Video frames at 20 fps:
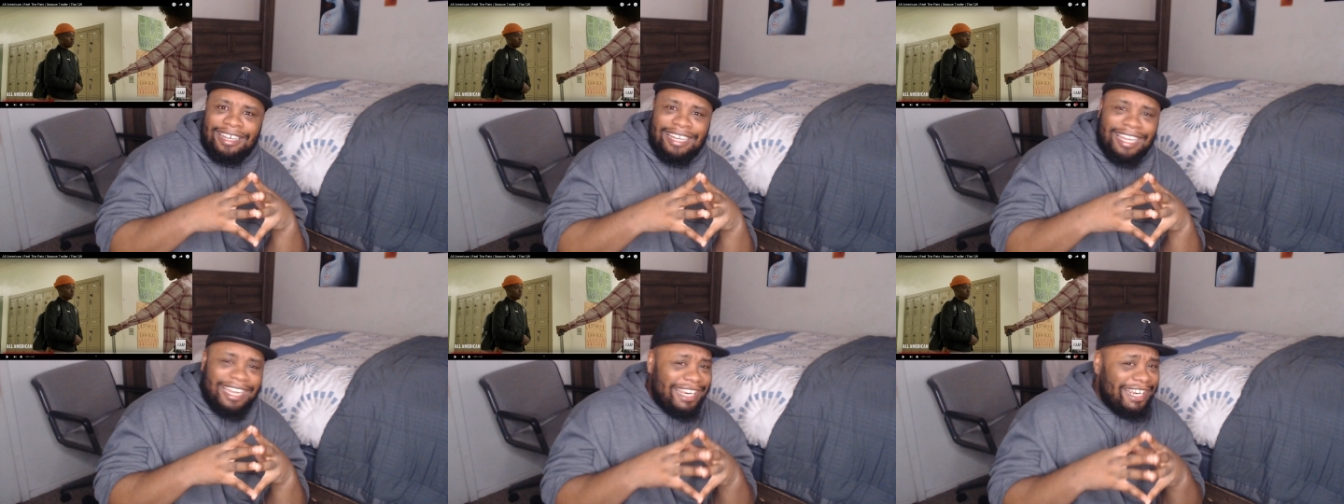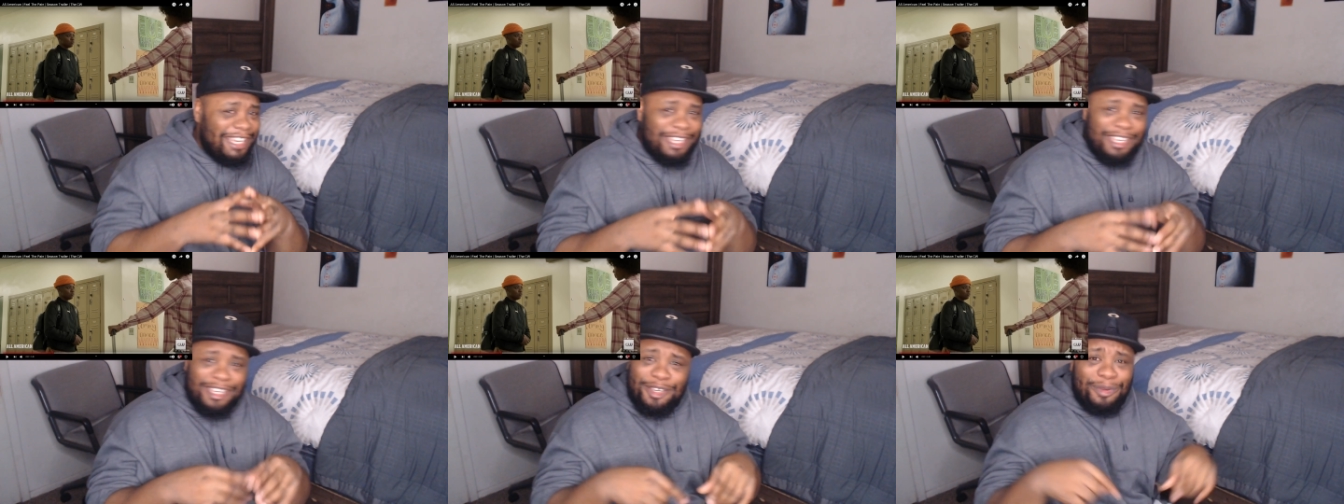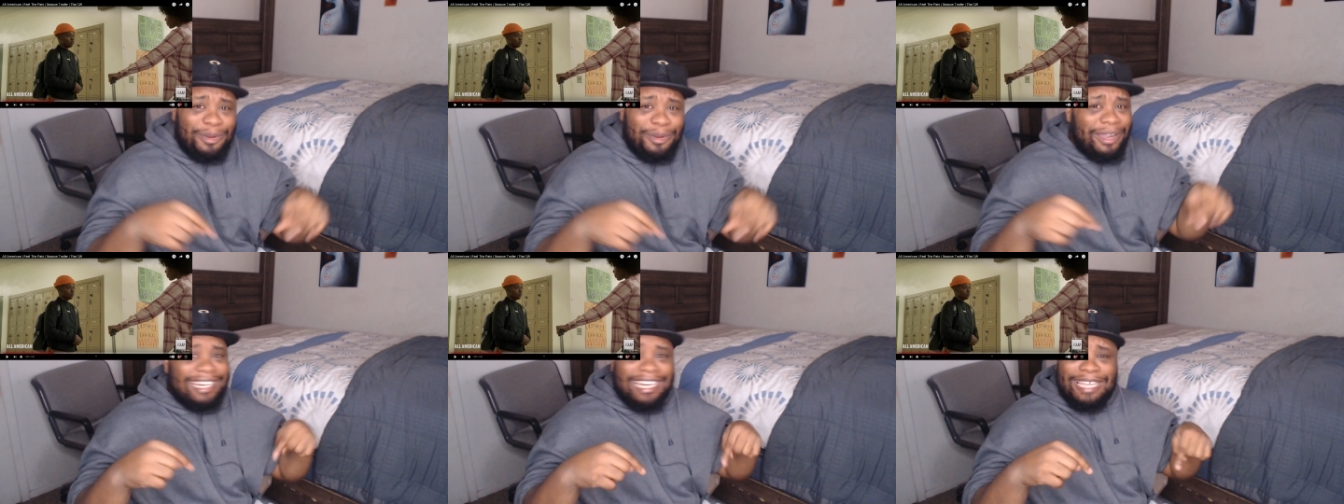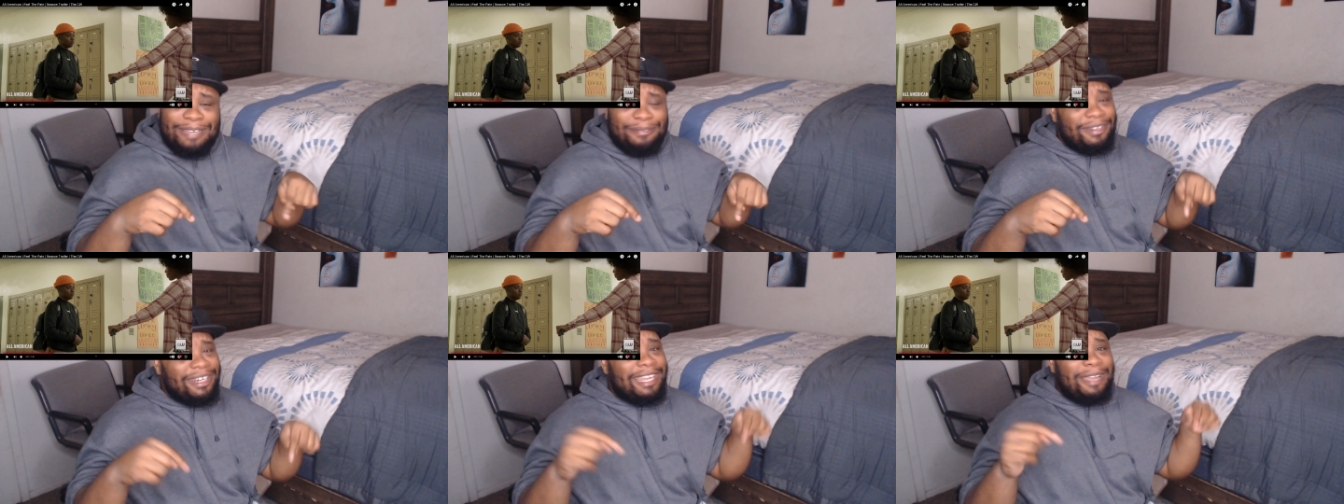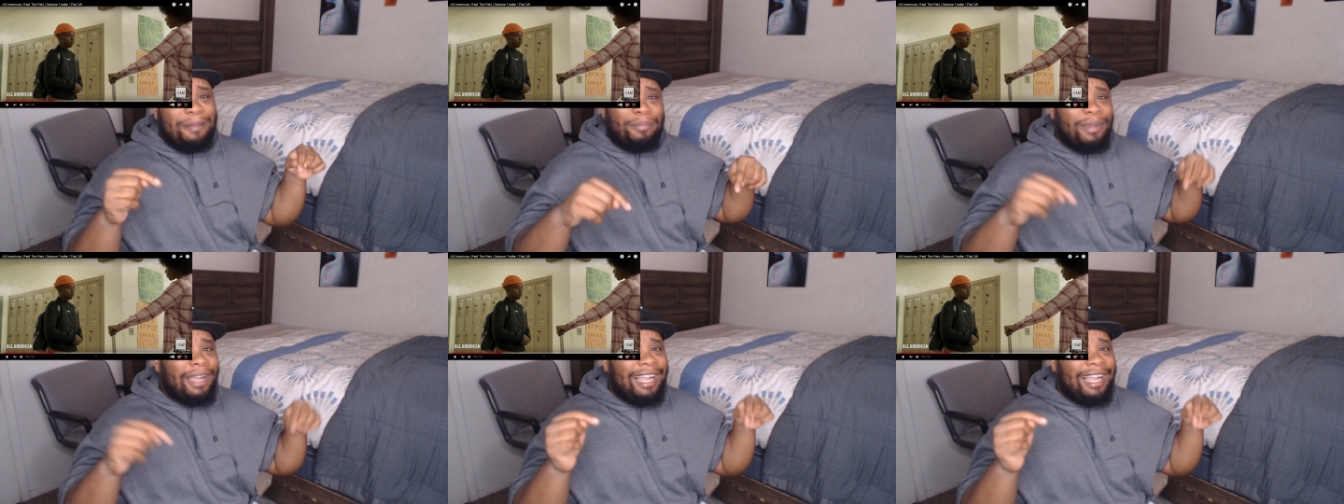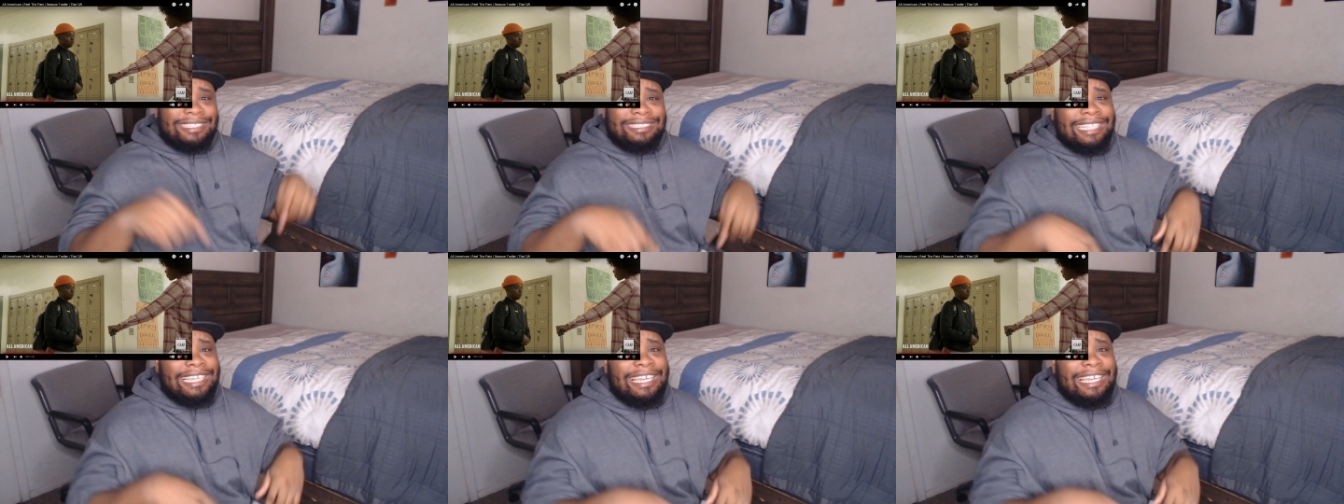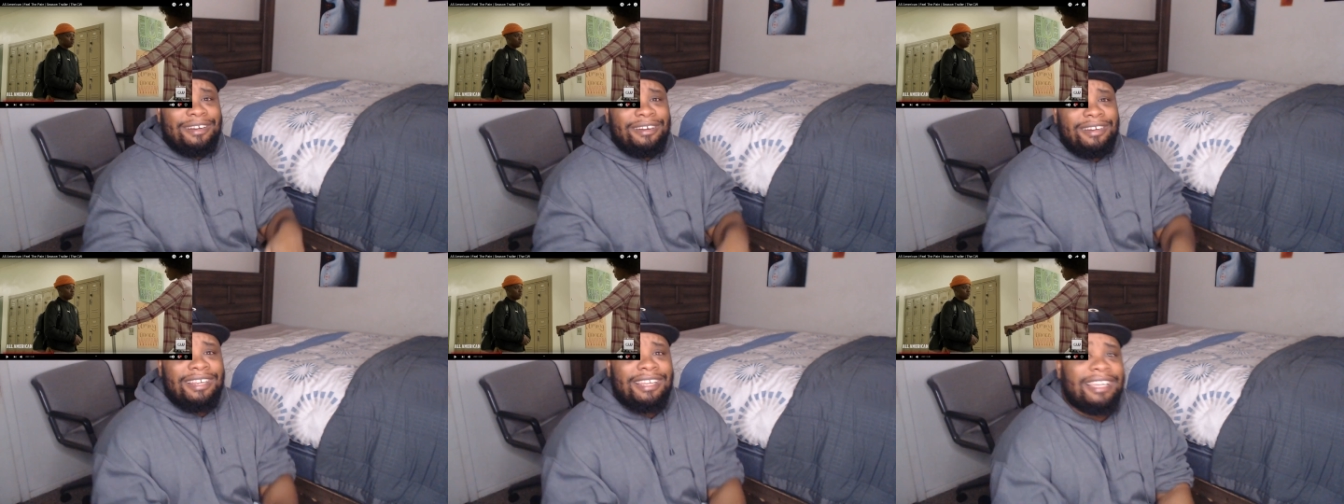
like you ain't leaving that box here."